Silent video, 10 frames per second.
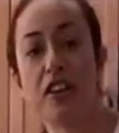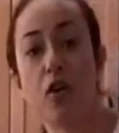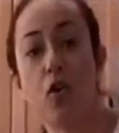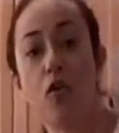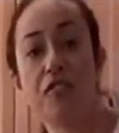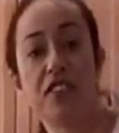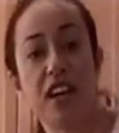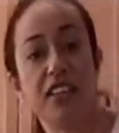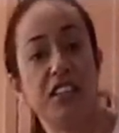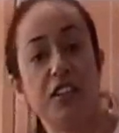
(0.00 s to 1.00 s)
to go over
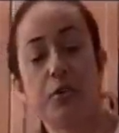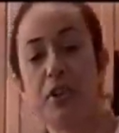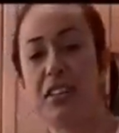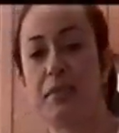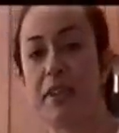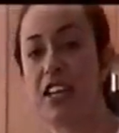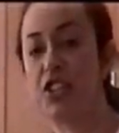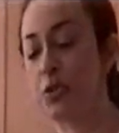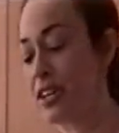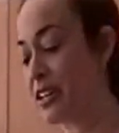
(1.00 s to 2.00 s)
90 degrees
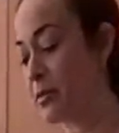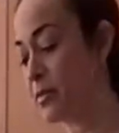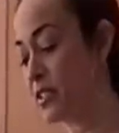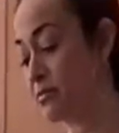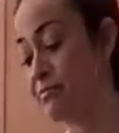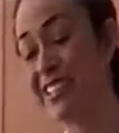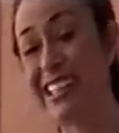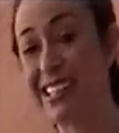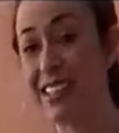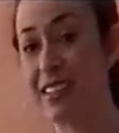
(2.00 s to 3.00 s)
because you end up
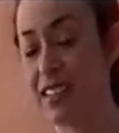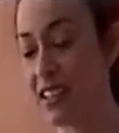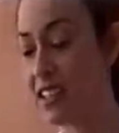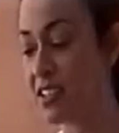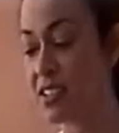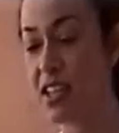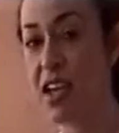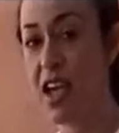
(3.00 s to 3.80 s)
killing the yeast.